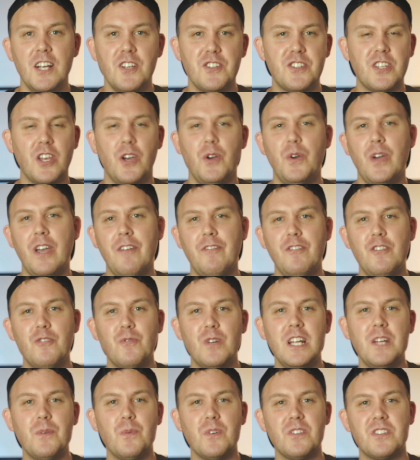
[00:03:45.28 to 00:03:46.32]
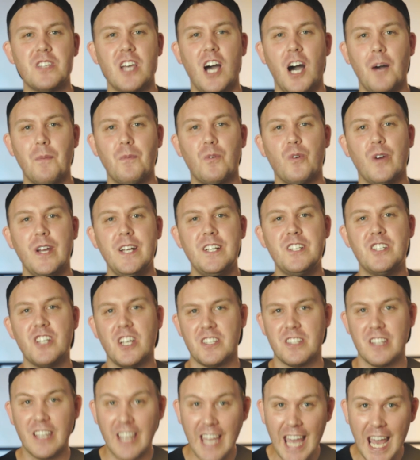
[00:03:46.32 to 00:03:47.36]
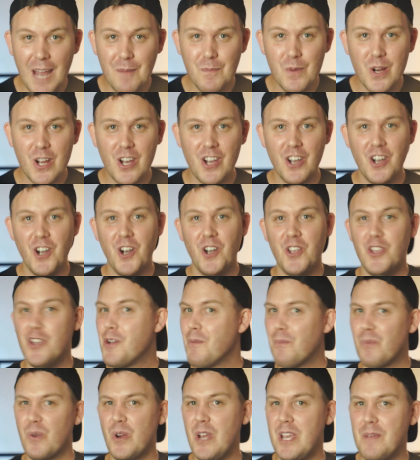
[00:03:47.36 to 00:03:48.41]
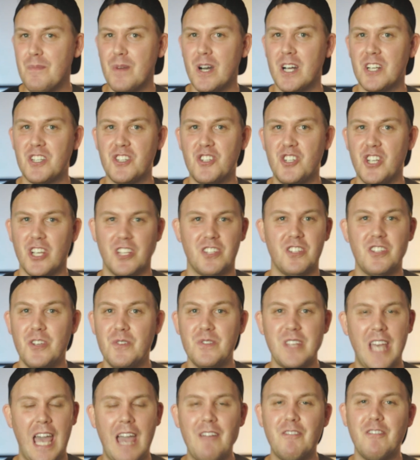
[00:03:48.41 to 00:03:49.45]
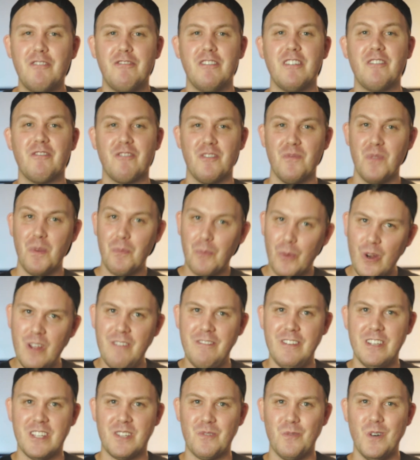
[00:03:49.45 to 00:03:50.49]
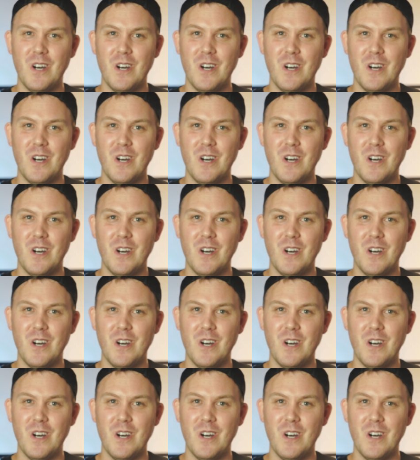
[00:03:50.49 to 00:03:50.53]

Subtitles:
So if you really want to upgrade just the camera, you can pretty much just use everything from the previous